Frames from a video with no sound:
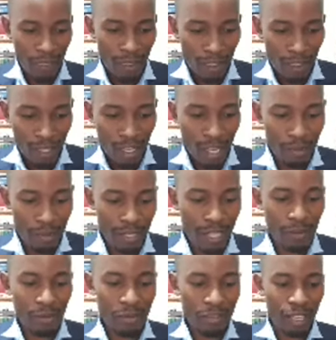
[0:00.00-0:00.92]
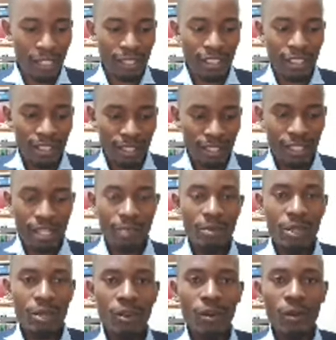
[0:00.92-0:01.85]
I'm done with that. Let me
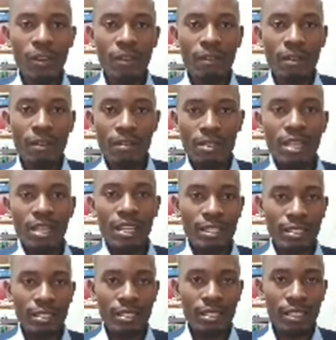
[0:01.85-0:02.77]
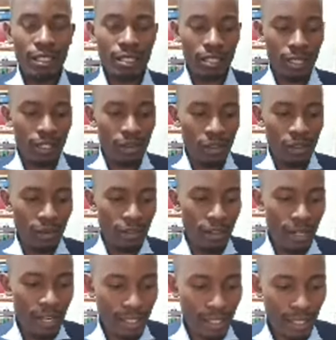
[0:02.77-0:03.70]
go in the last category. The
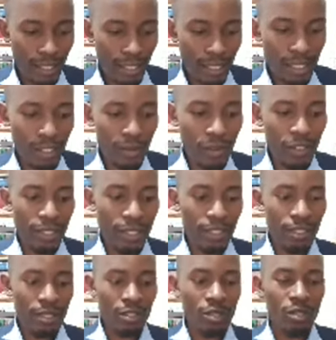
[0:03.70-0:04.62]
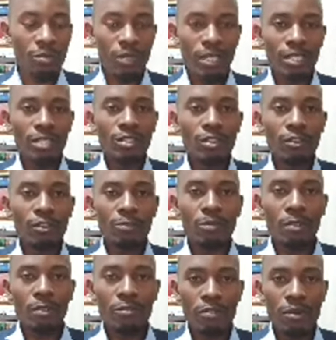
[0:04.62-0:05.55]
last category is on basis of
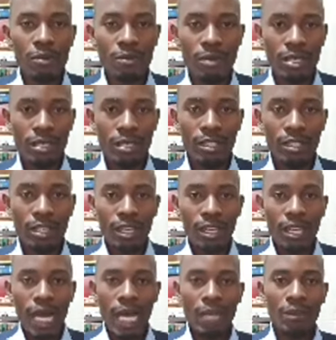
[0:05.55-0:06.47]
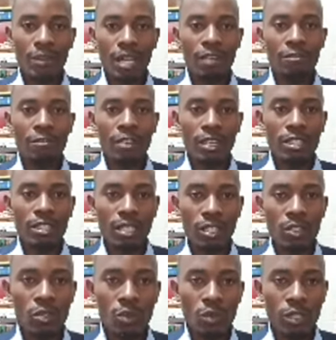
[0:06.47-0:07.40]
performance, and we have
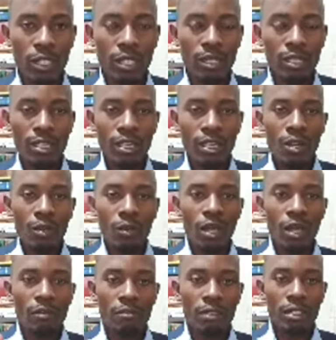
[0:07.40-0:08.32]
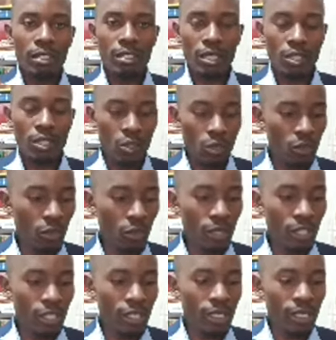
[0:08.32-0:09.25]
executed, we have executory,
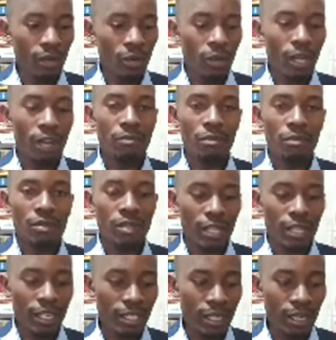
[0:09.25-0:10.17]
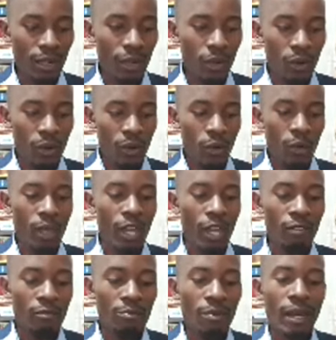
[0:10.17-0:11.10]
we have unilateral, we have
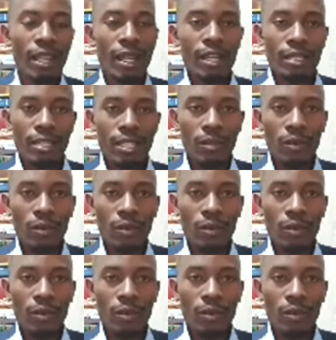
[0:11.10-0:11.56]
bilateral.